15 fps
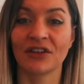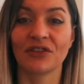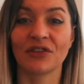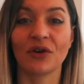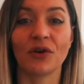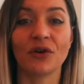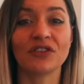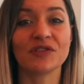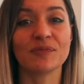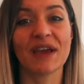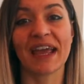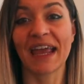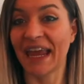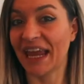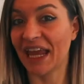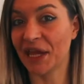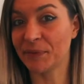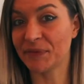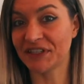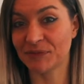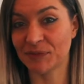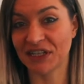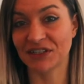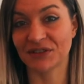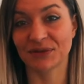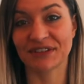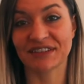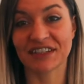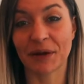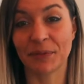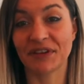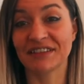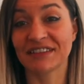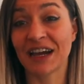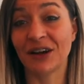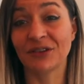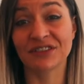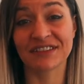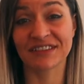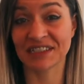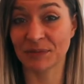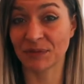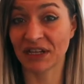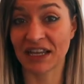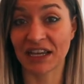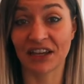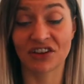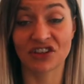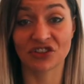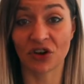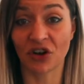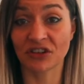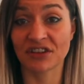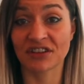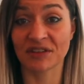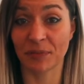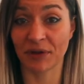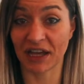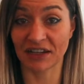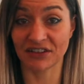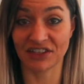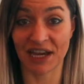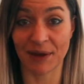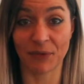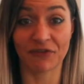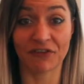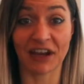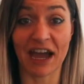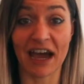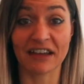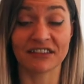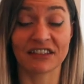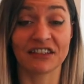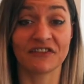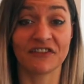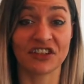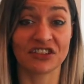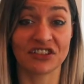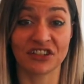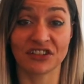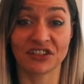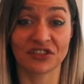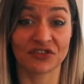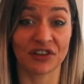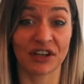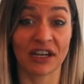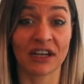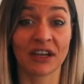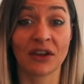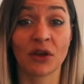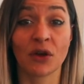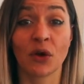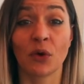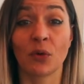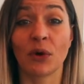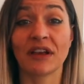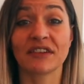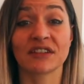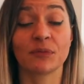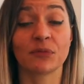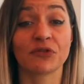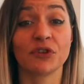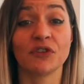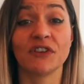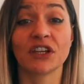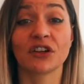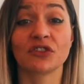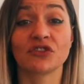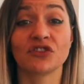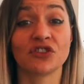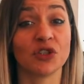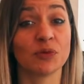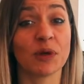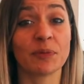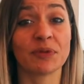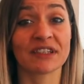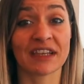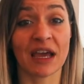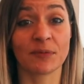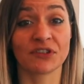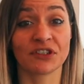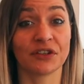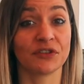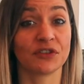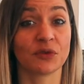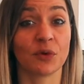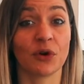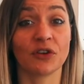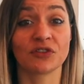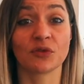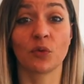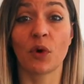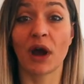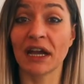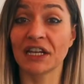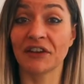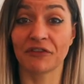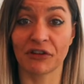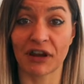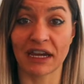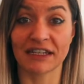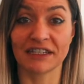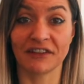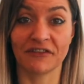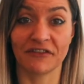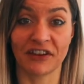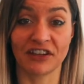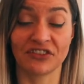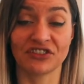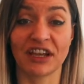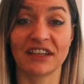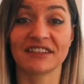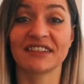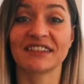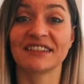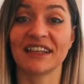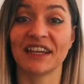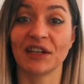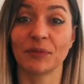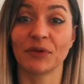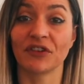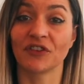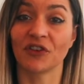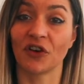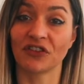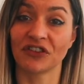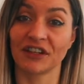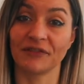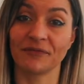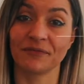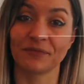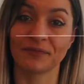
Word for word: The ultimate aim has been to establish how to stimulate a shorter supply chain with regards to the fishing industry, whilst improving consumer perception towards a wider variety of fish and sustainable sourcing.